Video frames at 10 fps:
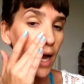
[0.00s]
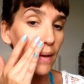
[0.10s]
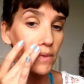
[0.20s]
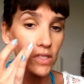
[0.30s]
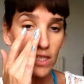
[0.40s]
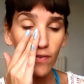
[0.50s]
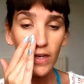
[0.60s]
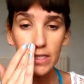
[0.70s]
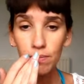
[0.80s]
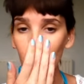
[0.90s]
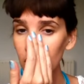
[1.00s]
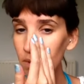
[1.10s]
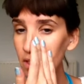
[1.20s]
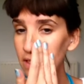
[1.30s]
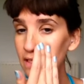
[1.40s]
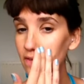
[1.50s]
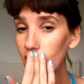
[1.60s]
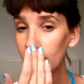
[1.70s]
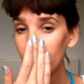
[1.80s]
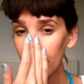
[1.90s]
I'm using Face and Body because it's
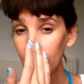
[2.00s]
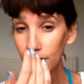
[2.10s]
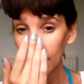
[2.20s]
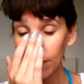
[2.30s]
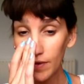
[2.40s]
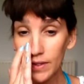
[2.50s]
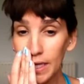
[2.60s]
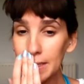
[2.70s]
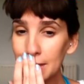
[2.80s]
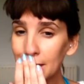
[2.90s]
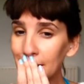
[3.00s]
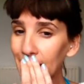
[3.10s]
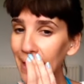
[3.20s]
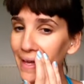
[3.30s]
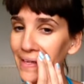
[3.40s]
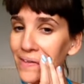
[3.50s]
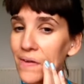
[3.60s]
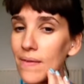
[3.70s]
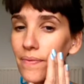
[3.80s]
very thin foundation, and